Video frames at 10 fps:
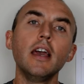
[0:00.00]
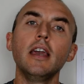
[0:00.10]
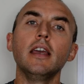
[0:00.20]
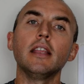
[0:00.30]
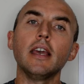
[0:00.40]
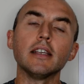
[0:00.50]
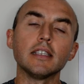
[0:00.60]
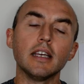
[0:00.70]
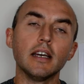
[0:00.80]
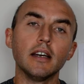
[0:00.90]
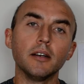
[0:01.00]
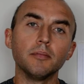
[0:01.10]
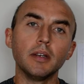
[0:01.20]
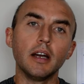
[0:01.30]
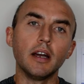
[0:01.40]
It has
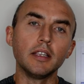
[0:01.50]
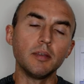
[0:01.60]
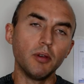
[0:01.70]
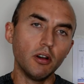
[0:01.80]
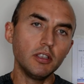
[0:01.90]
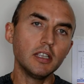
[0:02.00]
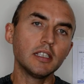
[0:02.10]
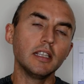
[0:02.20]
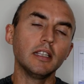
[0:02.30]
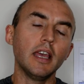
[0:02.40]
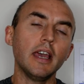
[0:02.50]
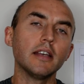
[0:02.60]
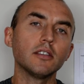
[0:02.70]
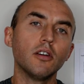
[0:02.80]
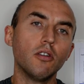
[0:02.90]
antibiotics and it
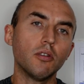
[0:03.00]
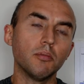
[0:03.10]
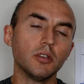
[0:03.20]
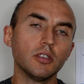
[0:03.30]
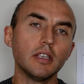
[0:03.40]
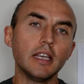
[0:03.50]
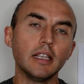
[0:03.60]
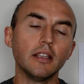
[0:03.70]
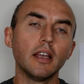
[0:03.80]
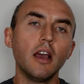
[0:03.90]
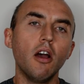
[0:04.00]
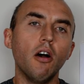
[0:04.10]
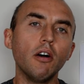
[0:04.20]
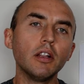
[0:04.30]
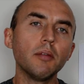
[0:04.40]
has hormones in it.
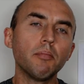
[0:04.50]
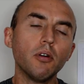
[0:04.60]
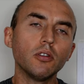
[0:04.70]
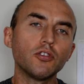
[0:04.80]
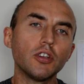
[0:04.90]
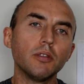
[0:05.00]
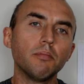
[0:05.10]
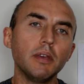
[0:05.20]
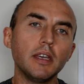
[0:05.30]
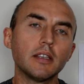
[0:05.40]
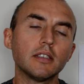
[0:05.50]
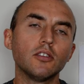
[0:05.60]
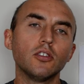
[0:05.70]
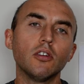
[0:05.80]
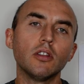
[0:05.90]
Only poultry and pigs
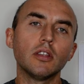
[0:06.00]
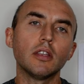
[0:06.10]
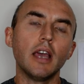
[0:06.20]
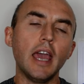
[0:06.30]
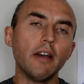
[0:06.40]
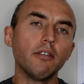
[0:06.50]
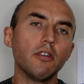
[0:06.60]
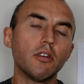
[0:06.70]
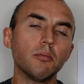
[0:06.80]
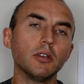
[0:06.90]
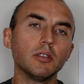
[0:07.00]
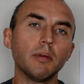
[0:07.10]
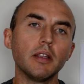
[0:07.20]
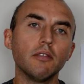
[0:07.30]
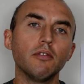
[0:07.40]
do not have hormones
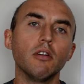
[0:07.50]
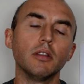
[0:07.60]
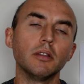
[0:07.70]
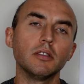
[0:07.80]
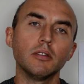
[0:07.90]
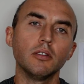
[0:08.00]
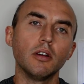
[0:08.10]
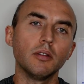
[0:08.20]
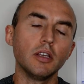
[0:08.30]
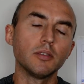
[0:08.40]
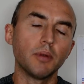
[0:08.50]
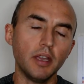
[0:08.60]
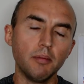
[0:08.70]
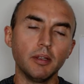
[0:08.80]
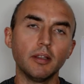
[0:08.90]
by default. It's
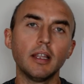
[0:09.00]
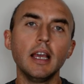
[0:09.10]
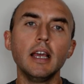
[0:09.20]
prohibited.